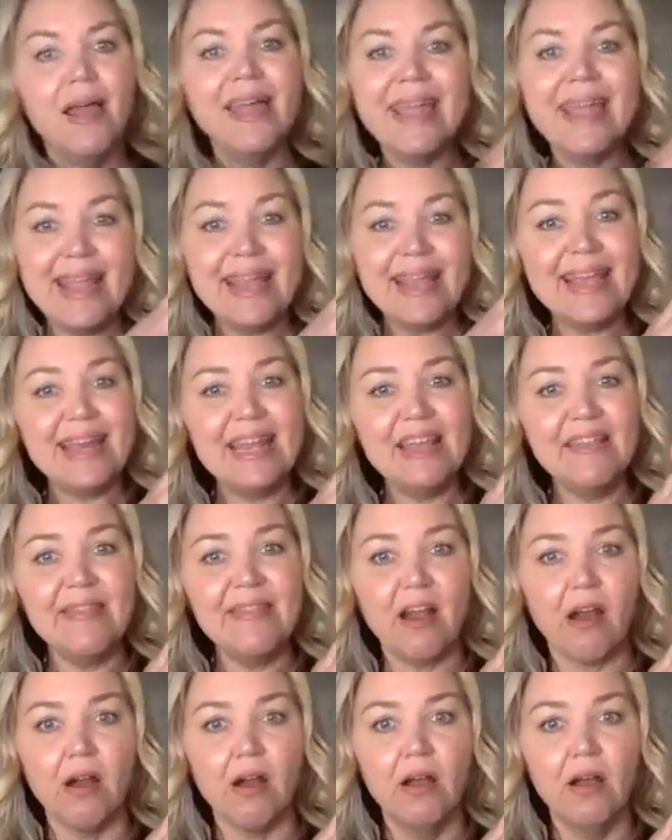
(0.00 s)
You can't get in
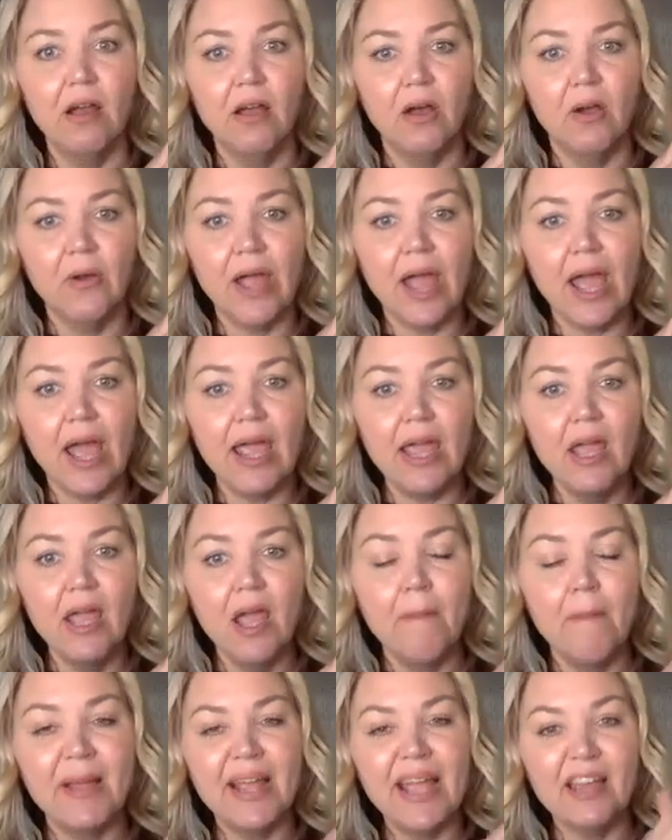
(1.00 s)
there, okay?
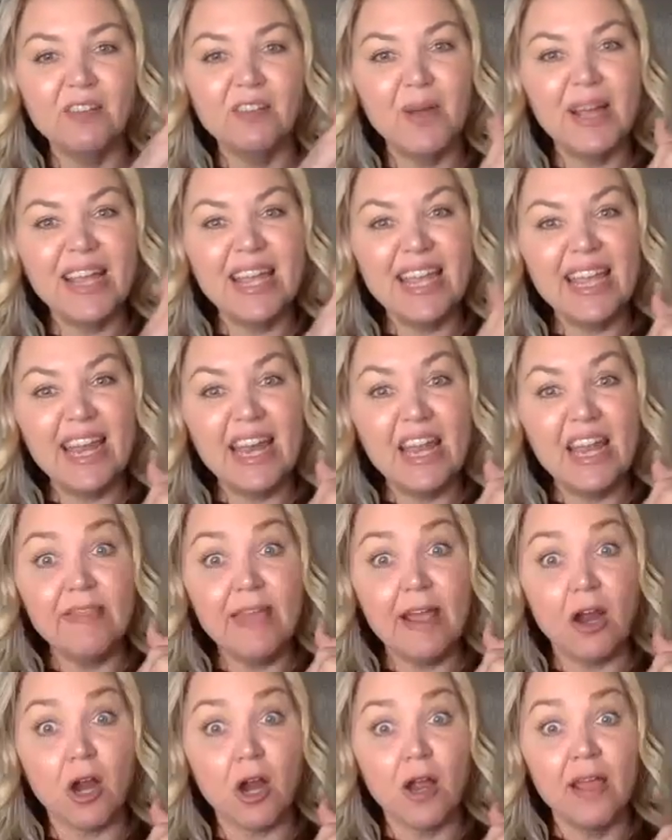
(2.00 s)
But guess what can get in
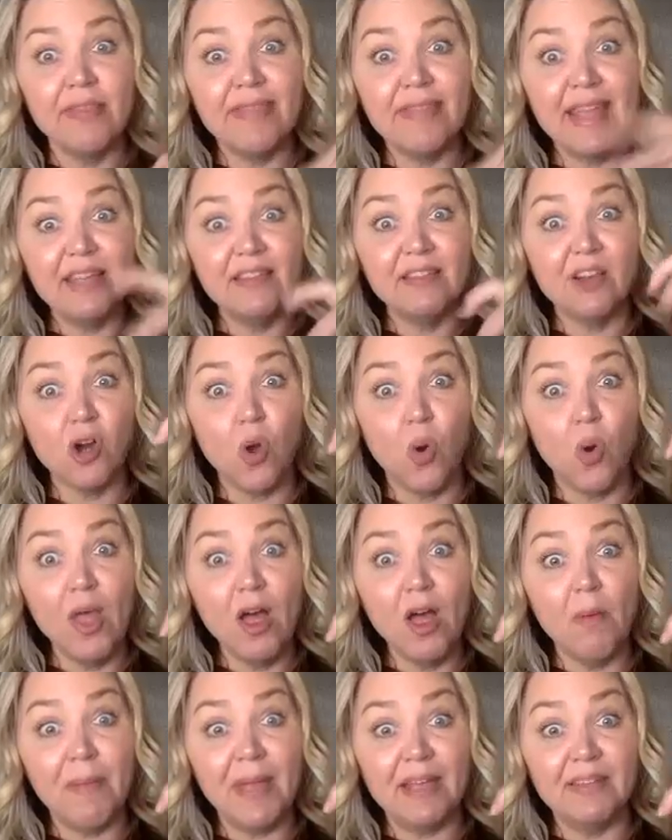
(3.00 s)
there? Things that are
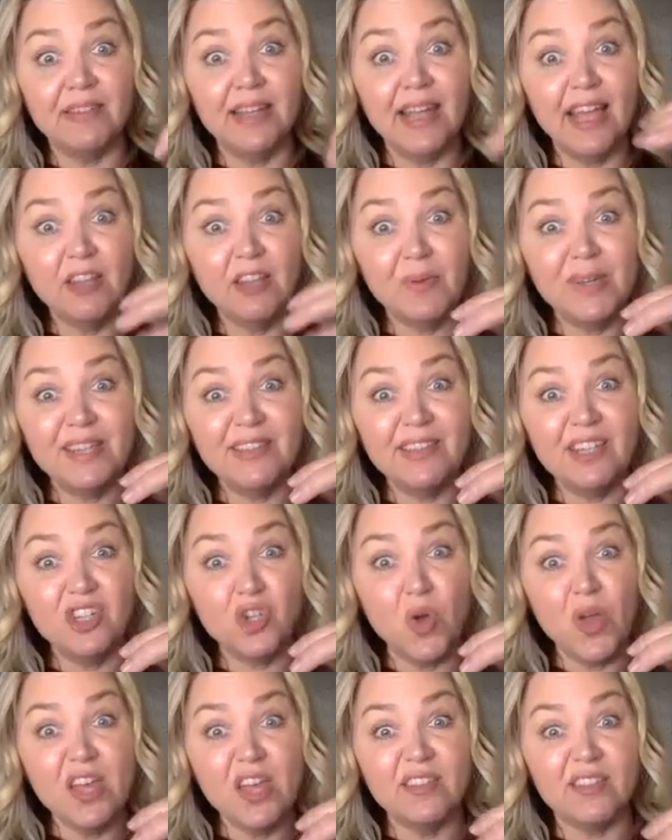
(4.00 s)
oil-based. And guess what
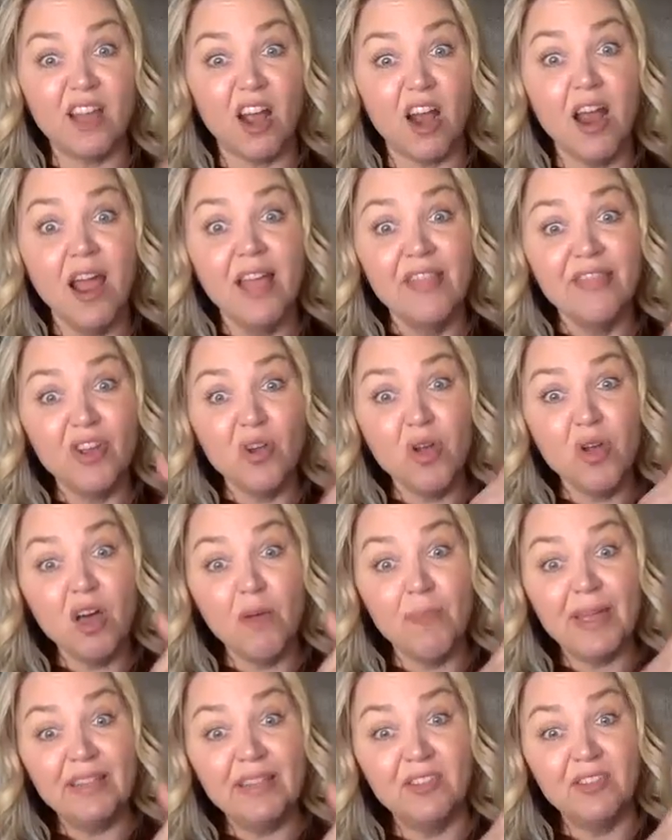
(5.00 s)
essential oils are? They're
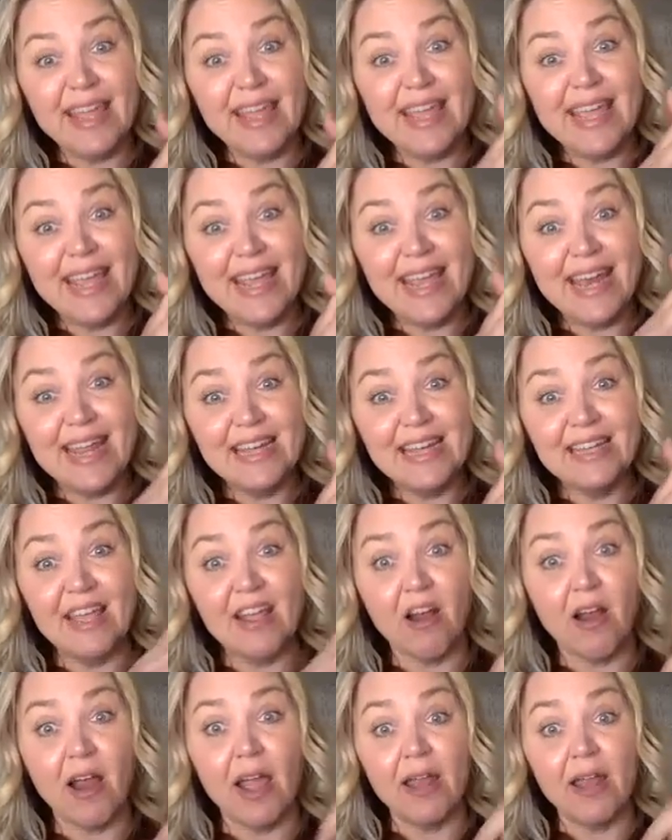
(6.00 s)
oil-based, so they can get in
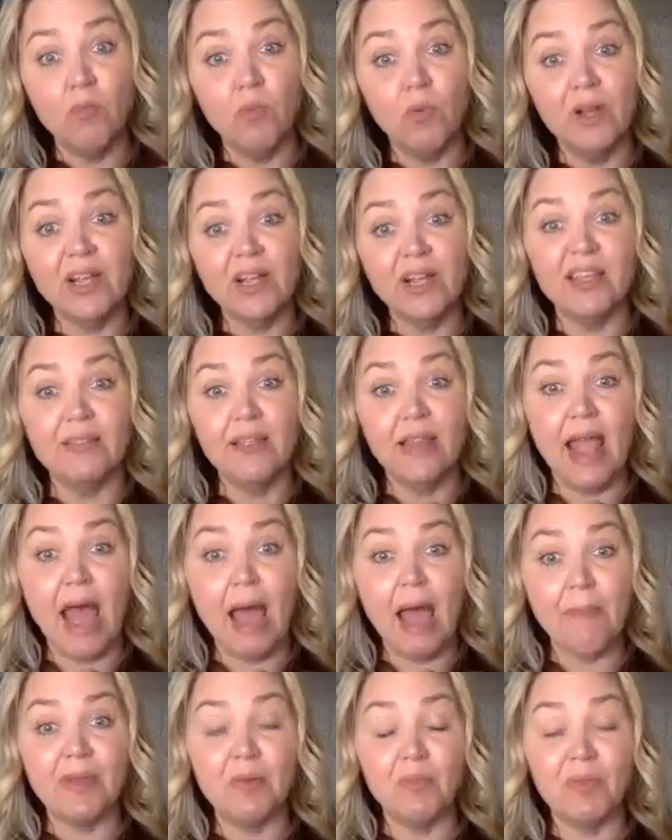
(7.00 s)
there. And what can
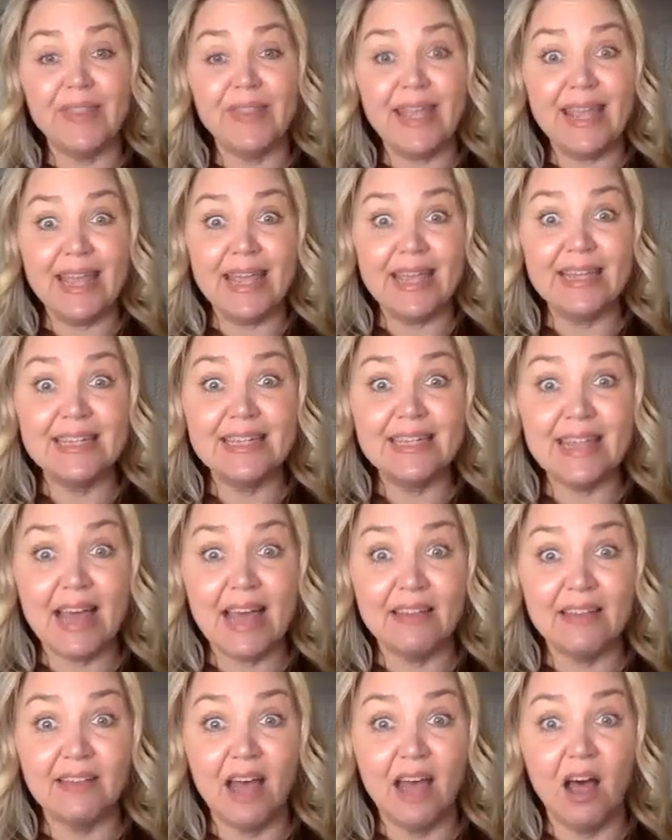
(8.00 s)
happen when they get into
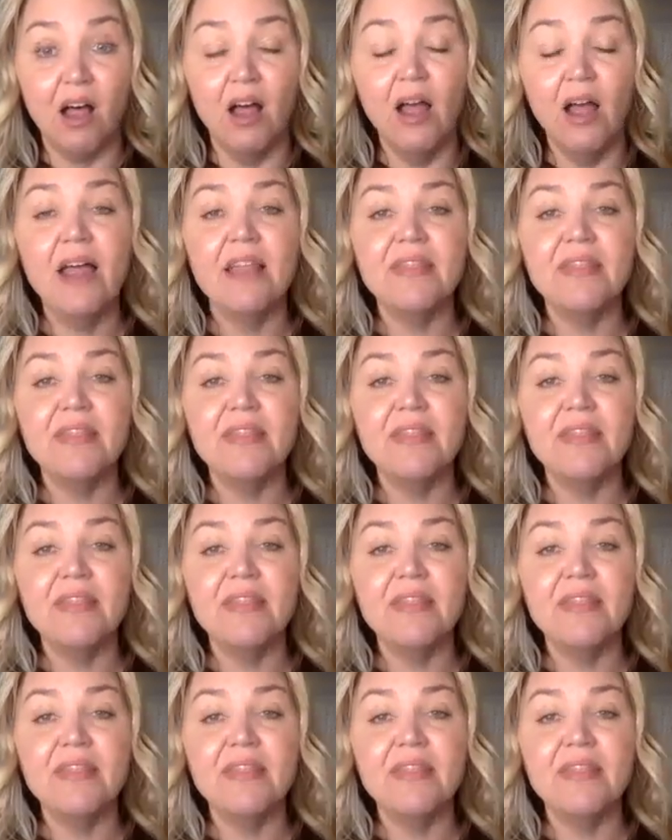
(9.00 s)
that cell?